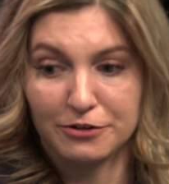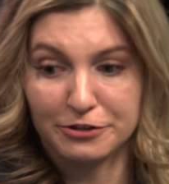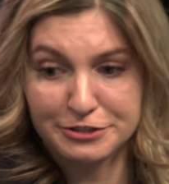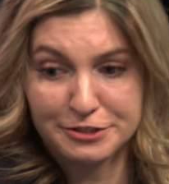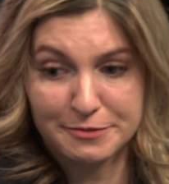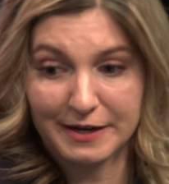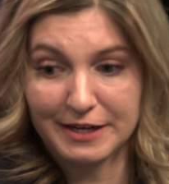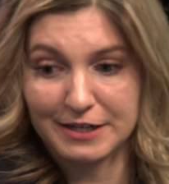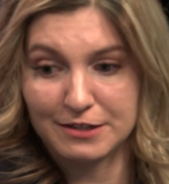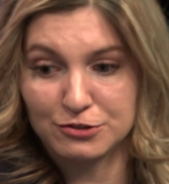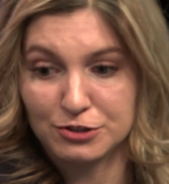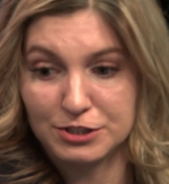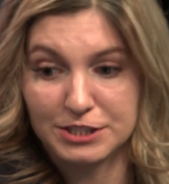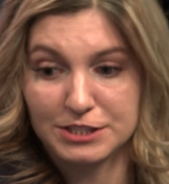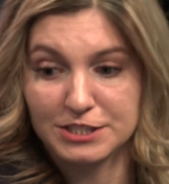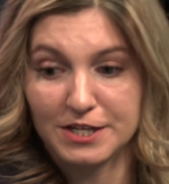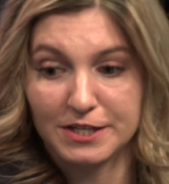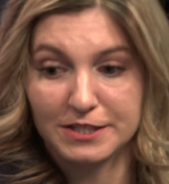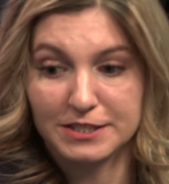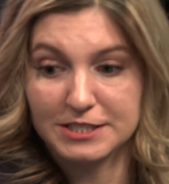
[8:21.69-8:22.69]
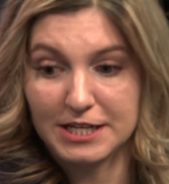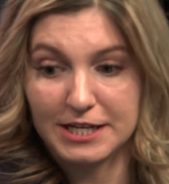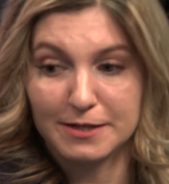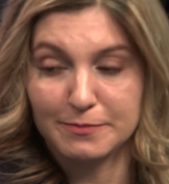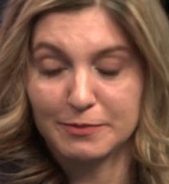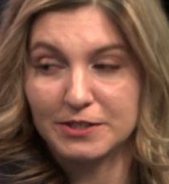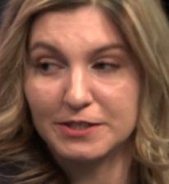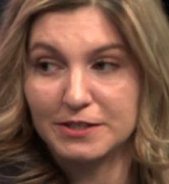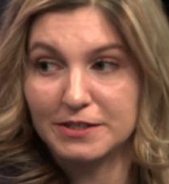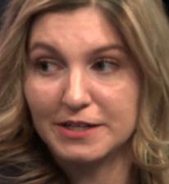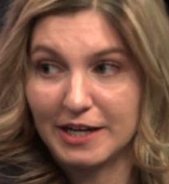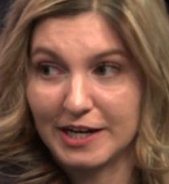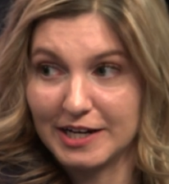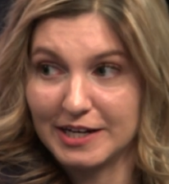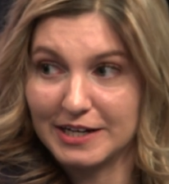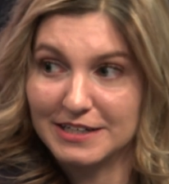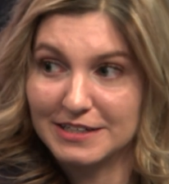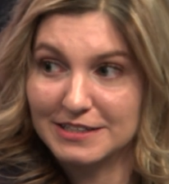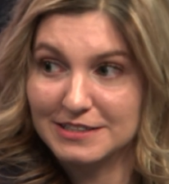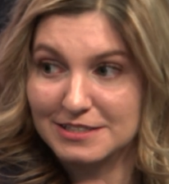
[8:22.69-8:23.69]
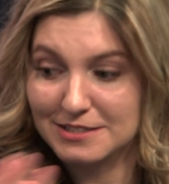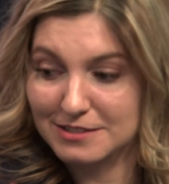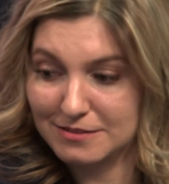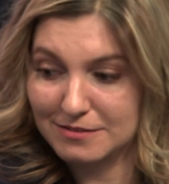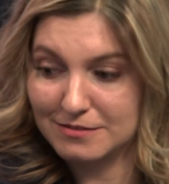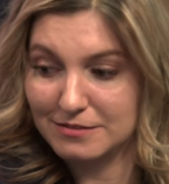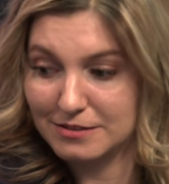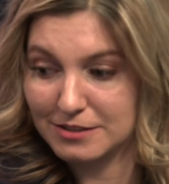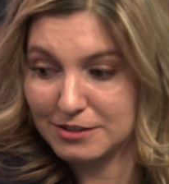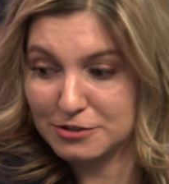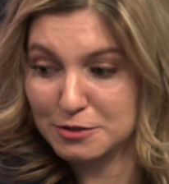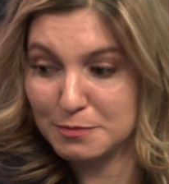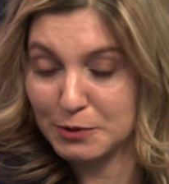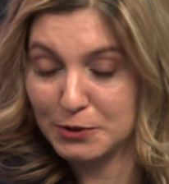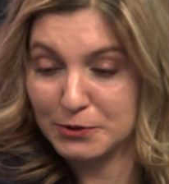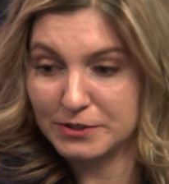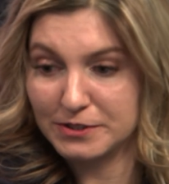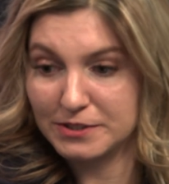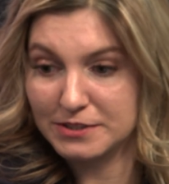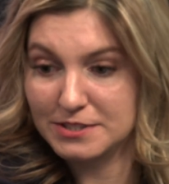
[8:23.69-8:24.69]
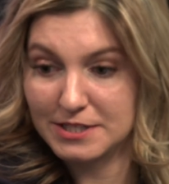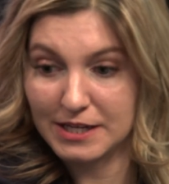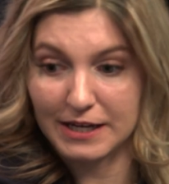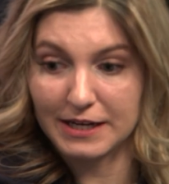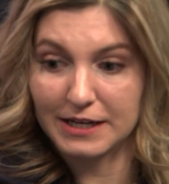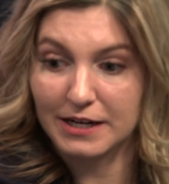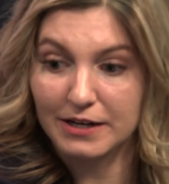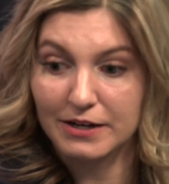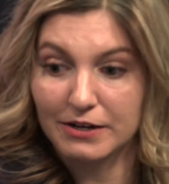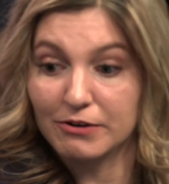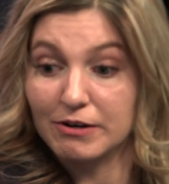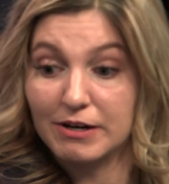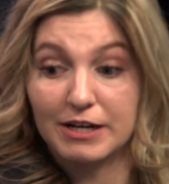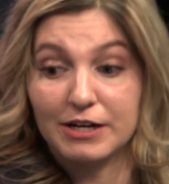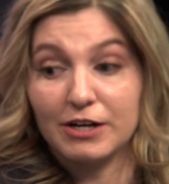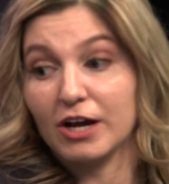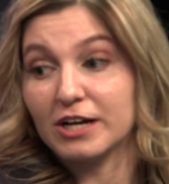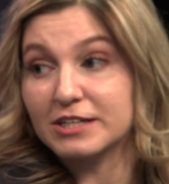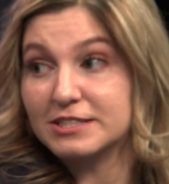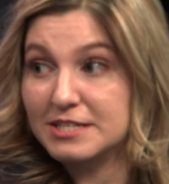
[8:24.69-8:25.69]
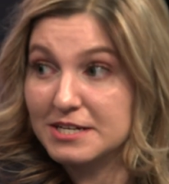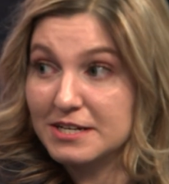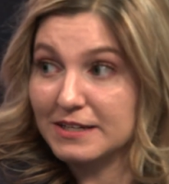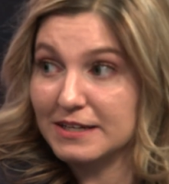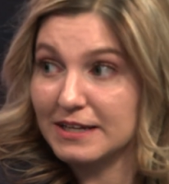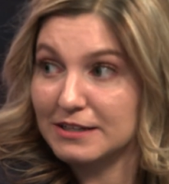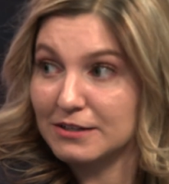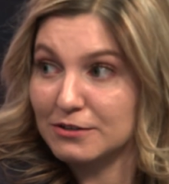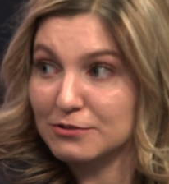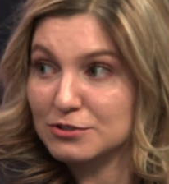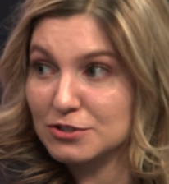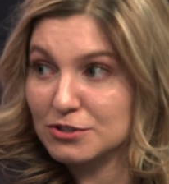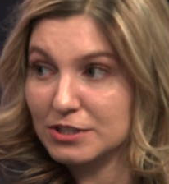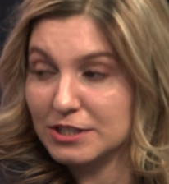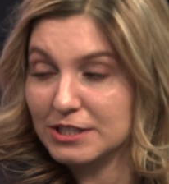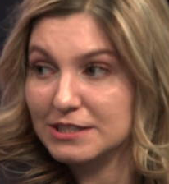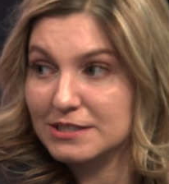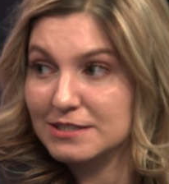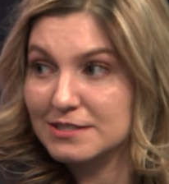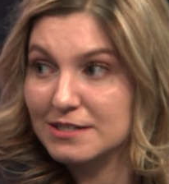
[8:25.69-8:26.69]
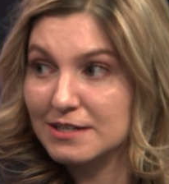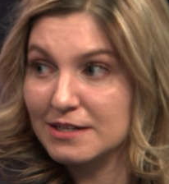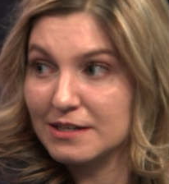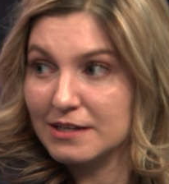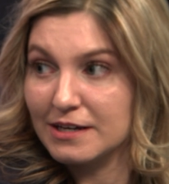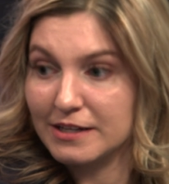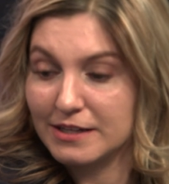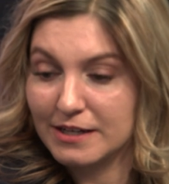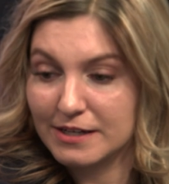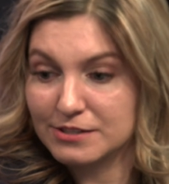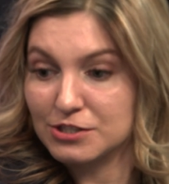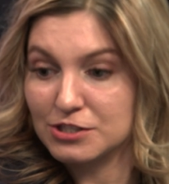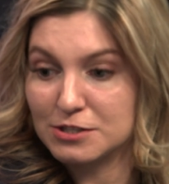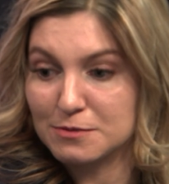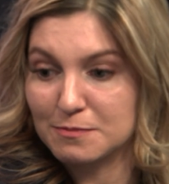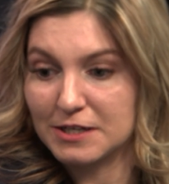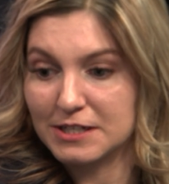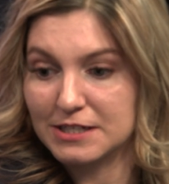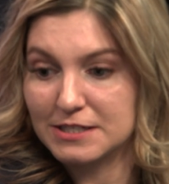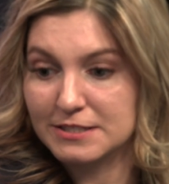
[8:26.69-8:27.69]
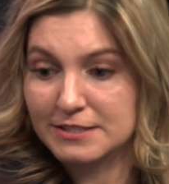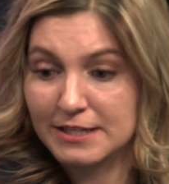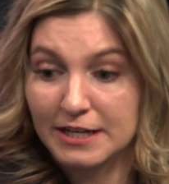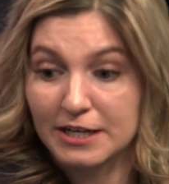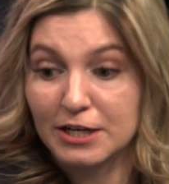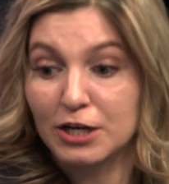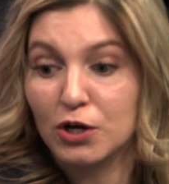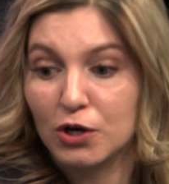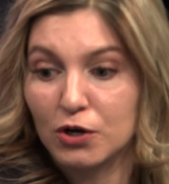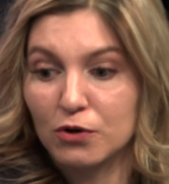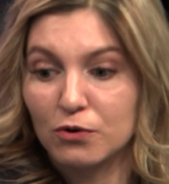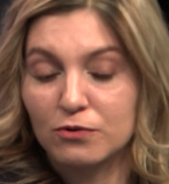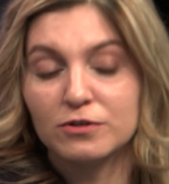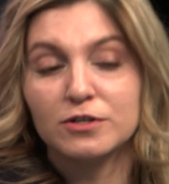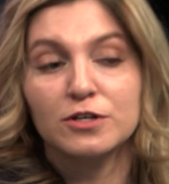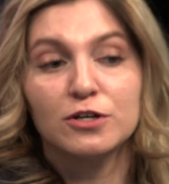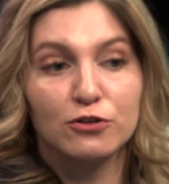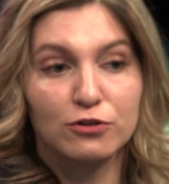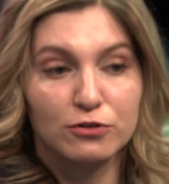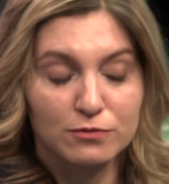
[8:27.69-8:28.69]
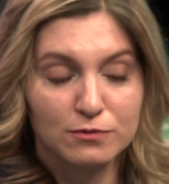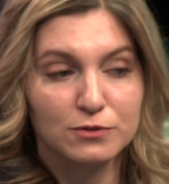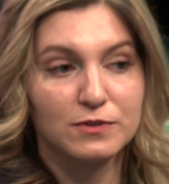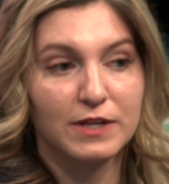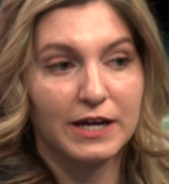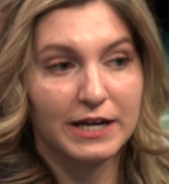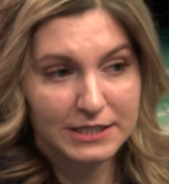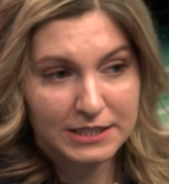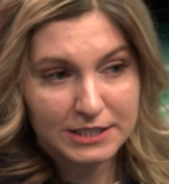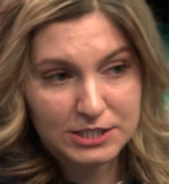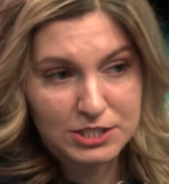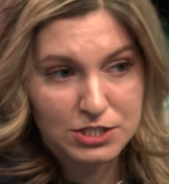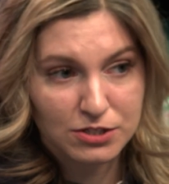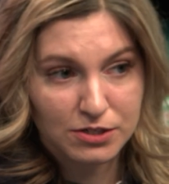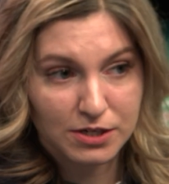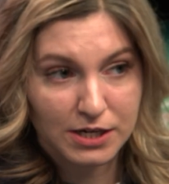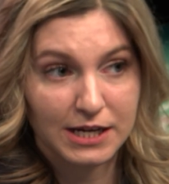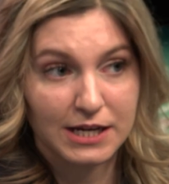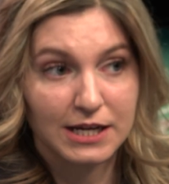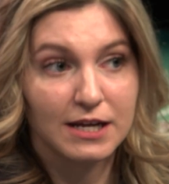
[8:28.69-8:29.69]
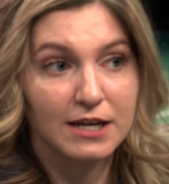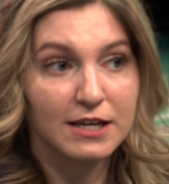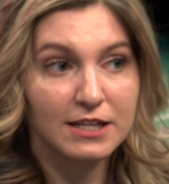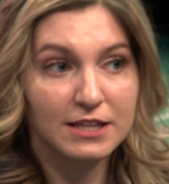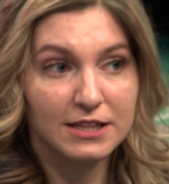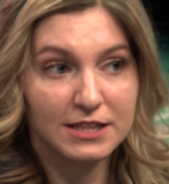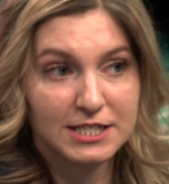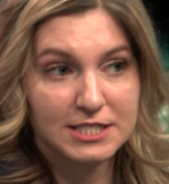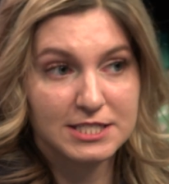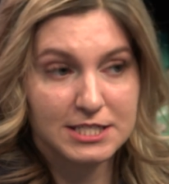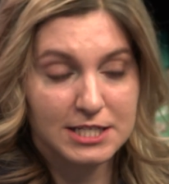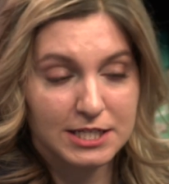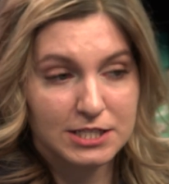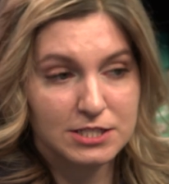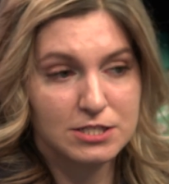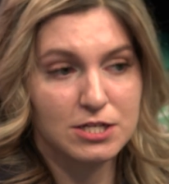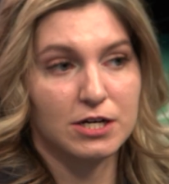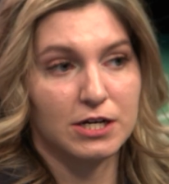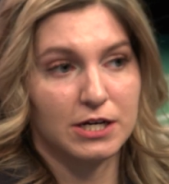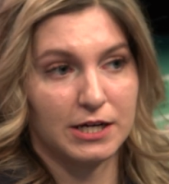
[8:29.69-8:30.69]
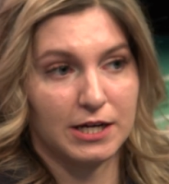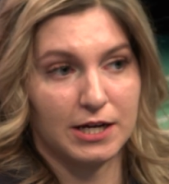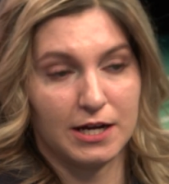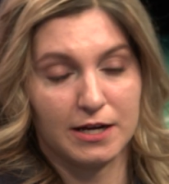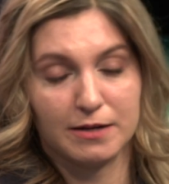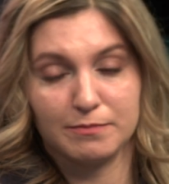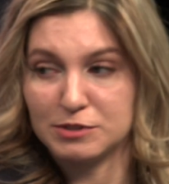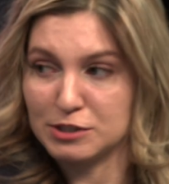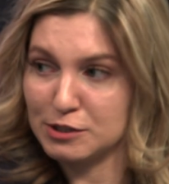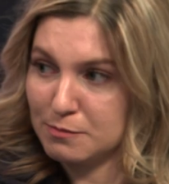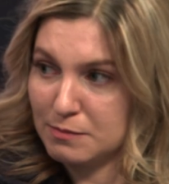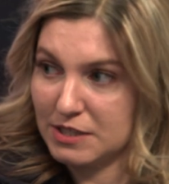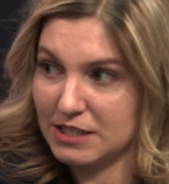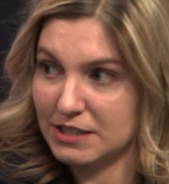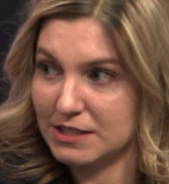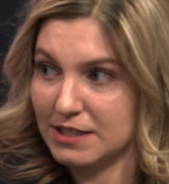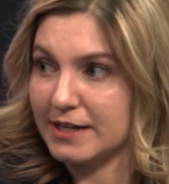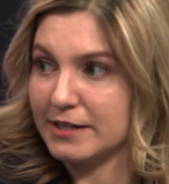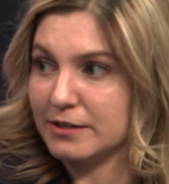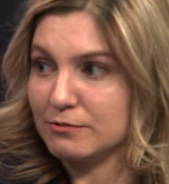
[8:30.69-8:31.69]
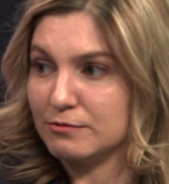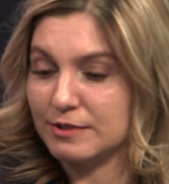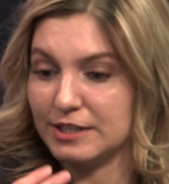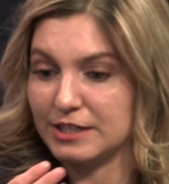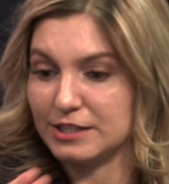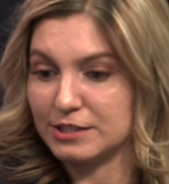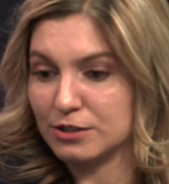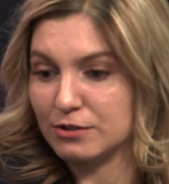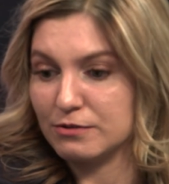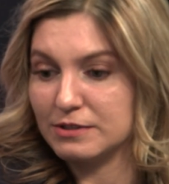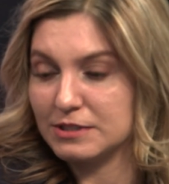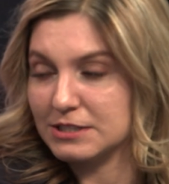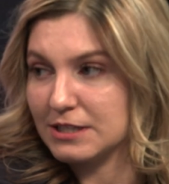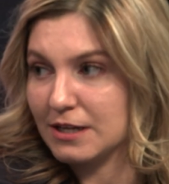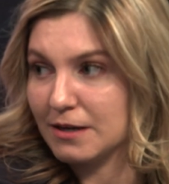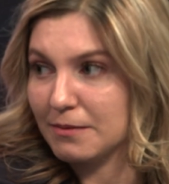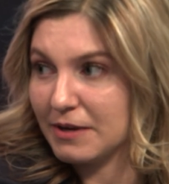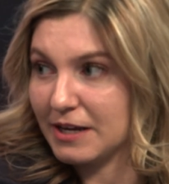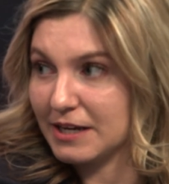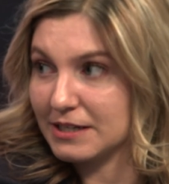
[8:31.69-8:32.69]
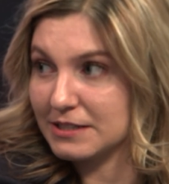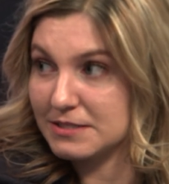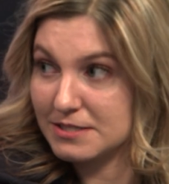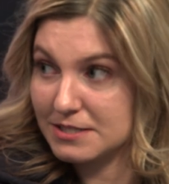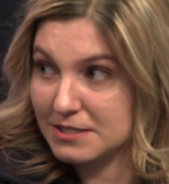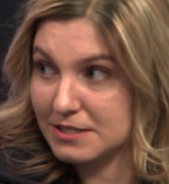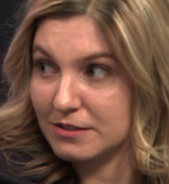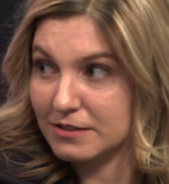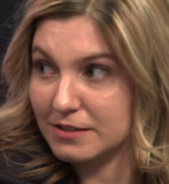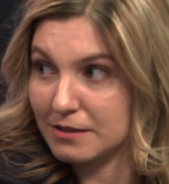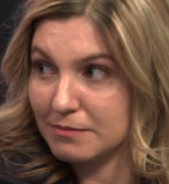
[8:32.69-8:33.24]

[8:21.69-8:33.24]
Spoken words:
There's a bag of treats on the table and there's poodles hanging out and not stealing those treats. And that's just because they know through that history, these things are going to come to me. I don't need to go into that bag and steal them.